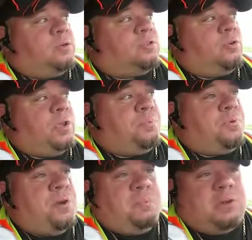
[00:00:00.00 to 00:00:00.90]
So he
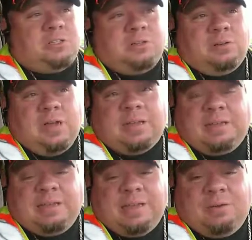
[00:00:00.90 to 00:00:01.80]
pretty much
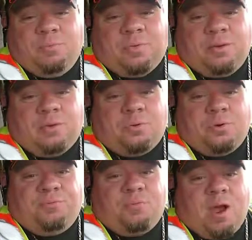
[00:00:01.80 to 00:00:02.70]
luckily did it within the
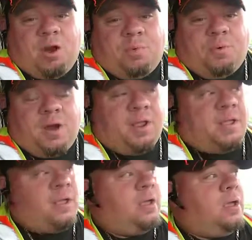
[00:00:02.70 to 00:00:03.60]
34-hour
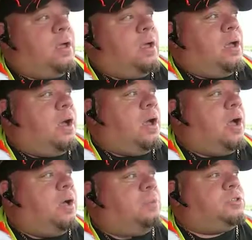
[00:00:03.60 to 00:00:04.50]
break.
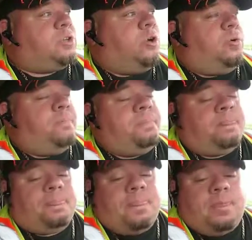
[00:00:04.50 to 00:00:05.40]
So
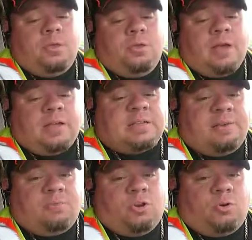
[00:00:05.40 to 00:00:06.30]
you guys
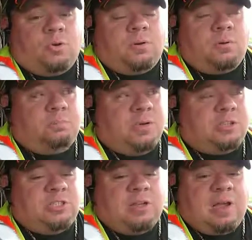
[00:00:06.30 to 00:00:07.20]
have a good one. Big
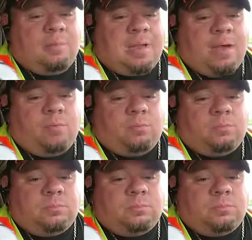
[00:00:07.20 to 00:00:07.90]
G, I'm out.